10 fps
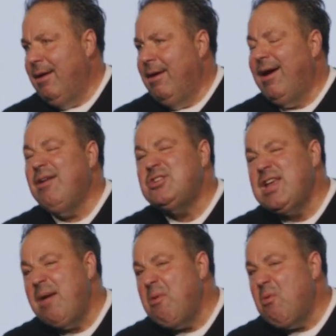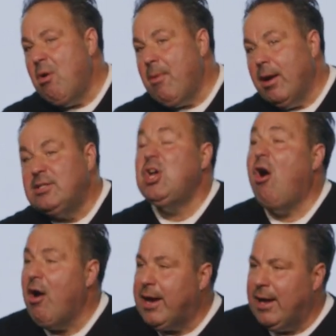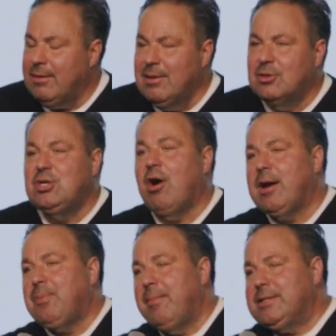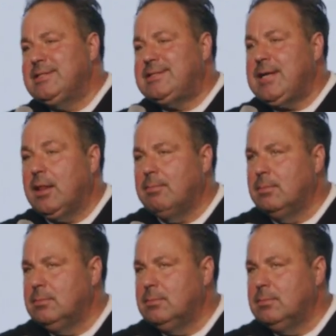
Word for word: I don't you have at Walmart? Target. No, Target probably doesn't sell them.